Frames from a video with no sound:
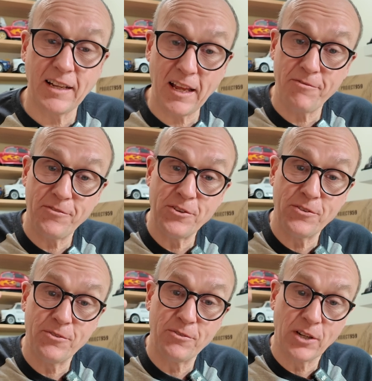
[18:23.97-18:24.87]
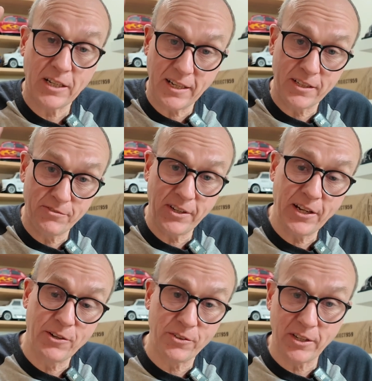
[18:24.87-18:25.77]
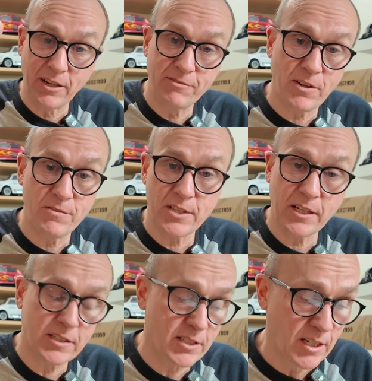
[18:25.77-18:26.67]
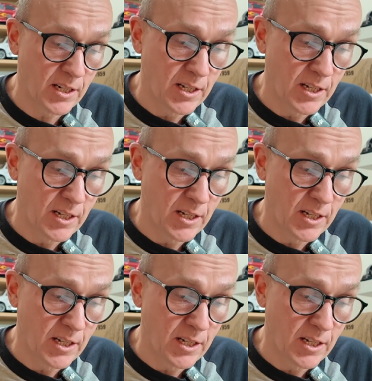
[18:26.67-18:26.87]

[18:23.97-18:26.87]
If you look at the other video on the 956,